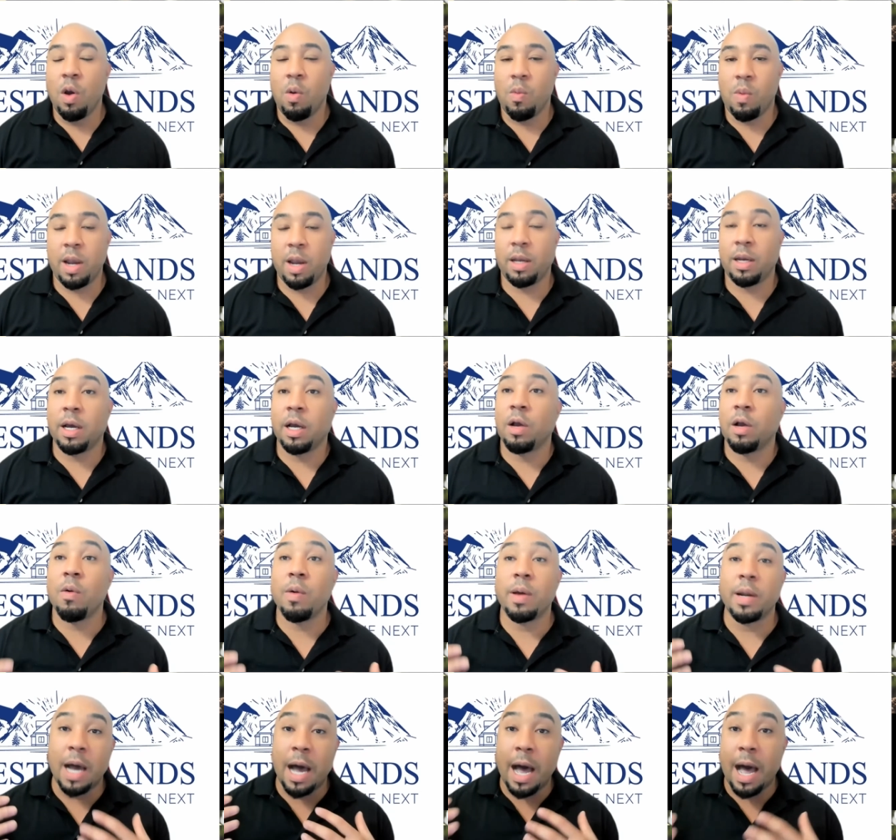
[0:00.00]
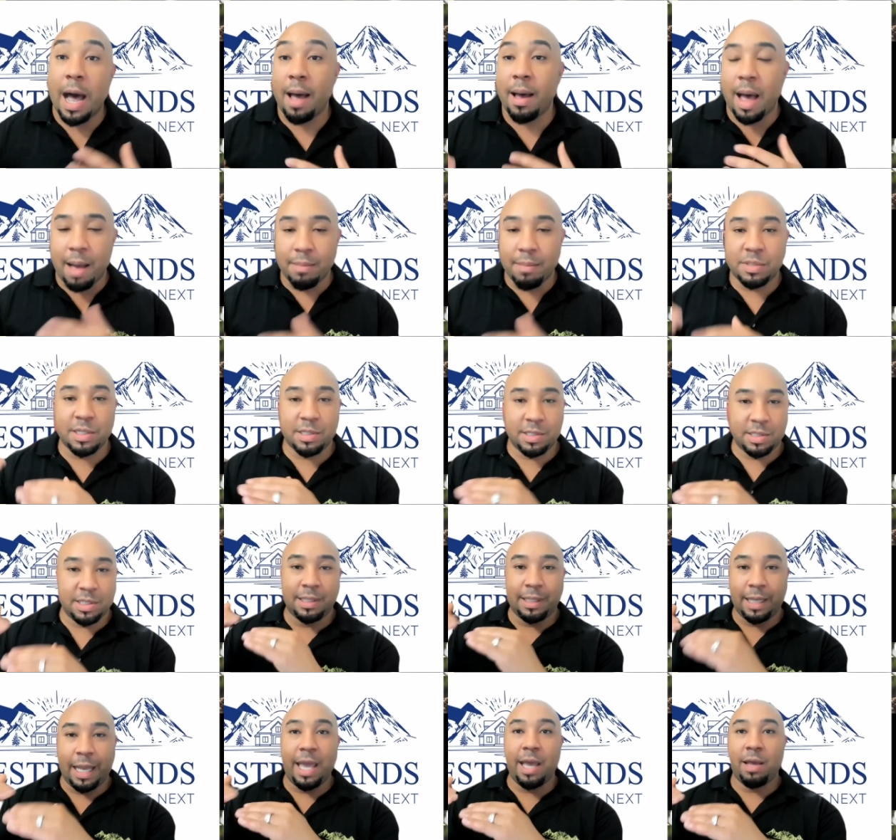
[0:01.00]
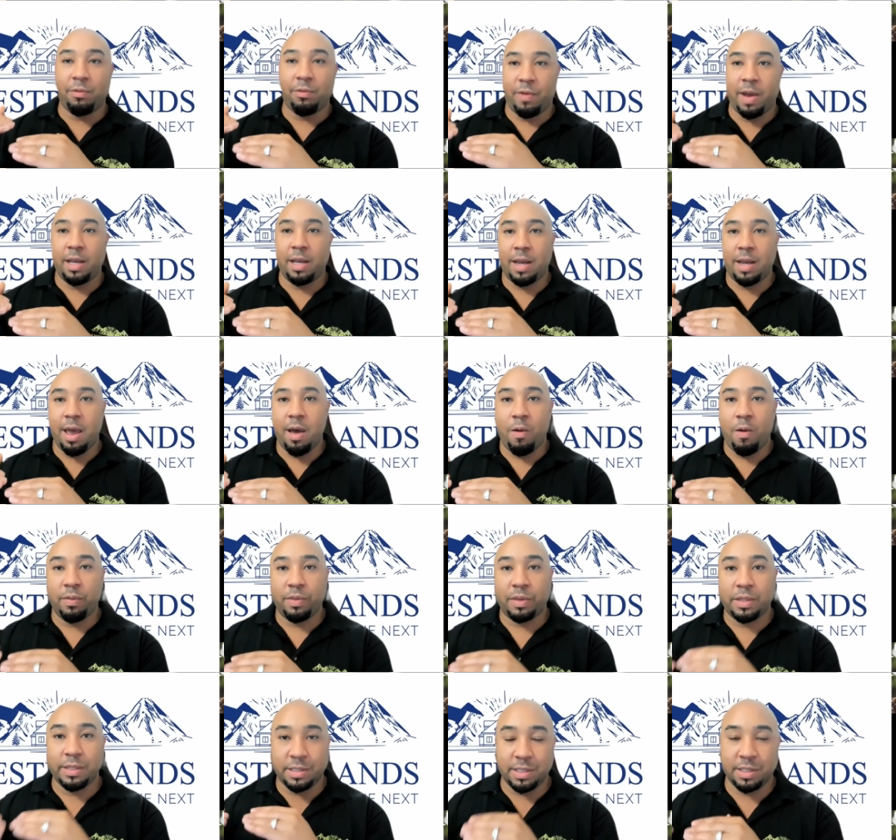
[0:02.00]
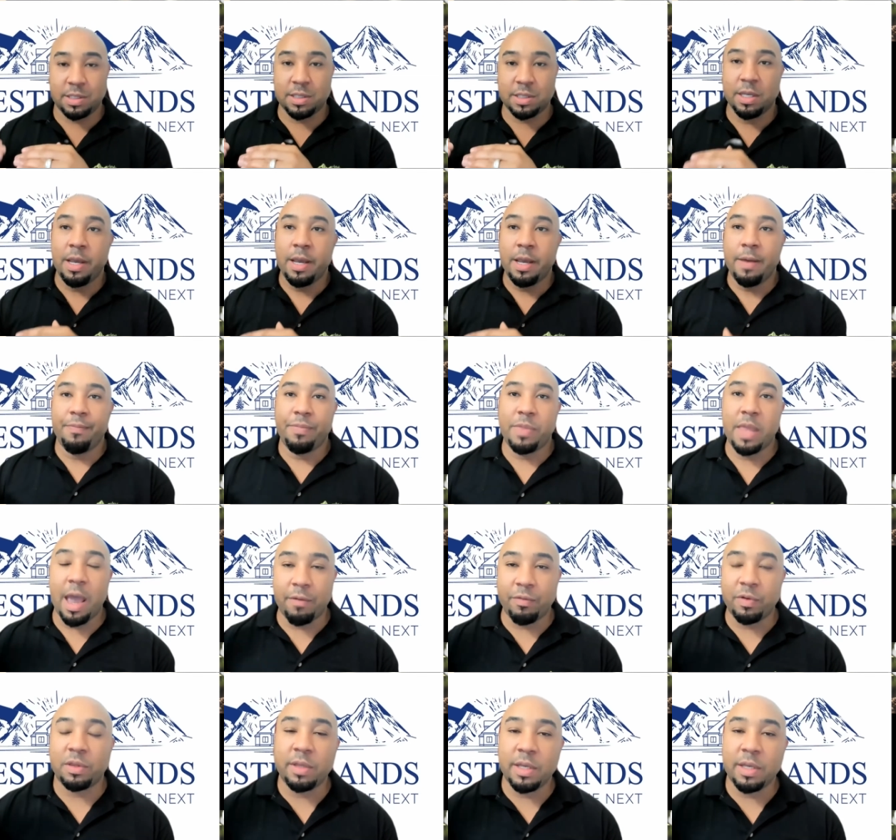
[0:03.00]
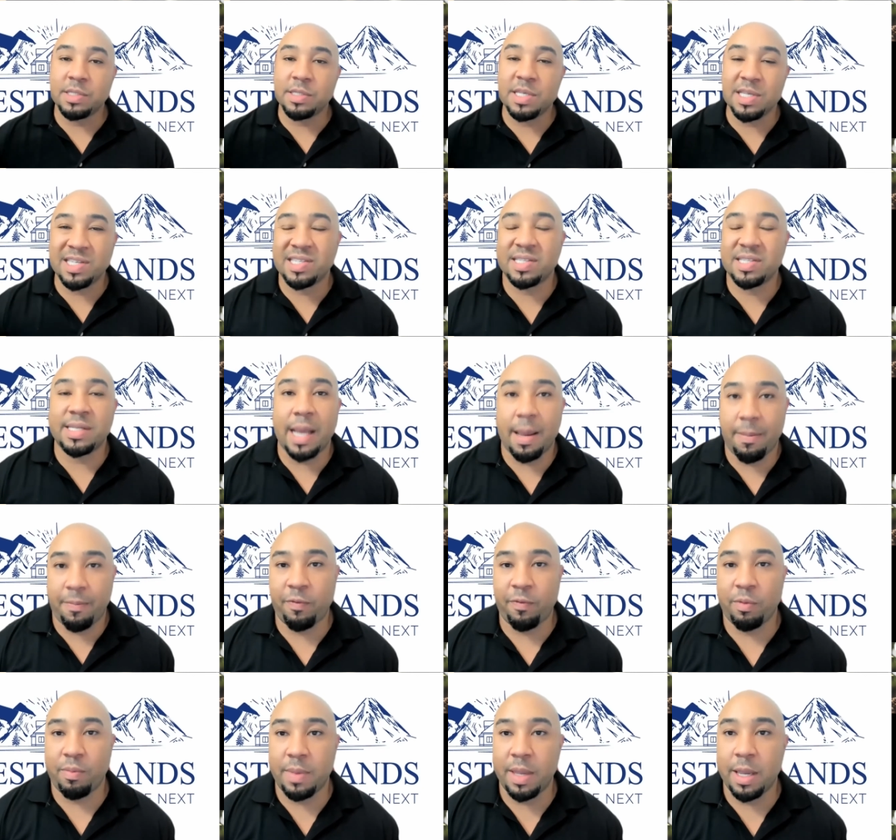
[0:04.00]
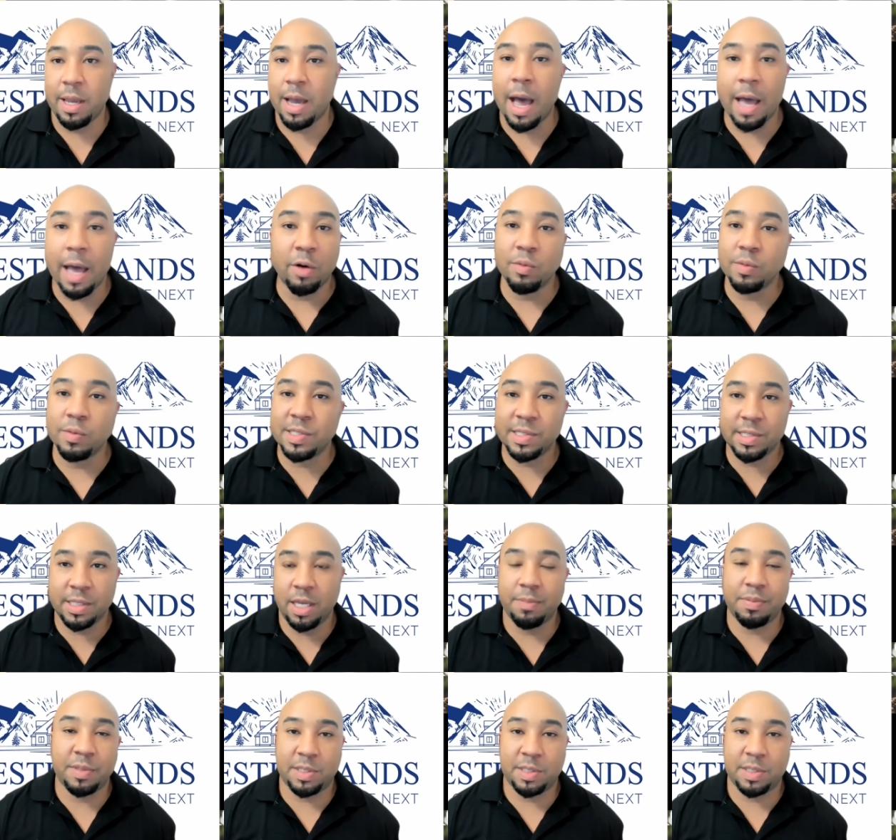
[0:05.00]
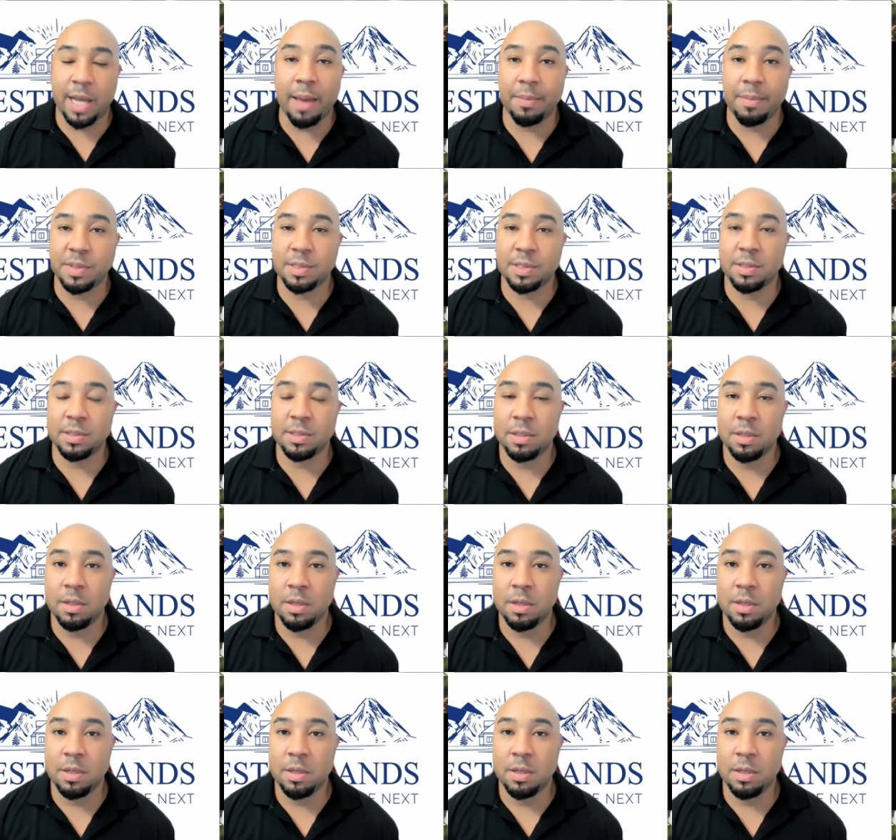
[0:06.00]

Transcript: Why are you not going? I, am just in land right now. This is everything's a step for me. I don't skip steps.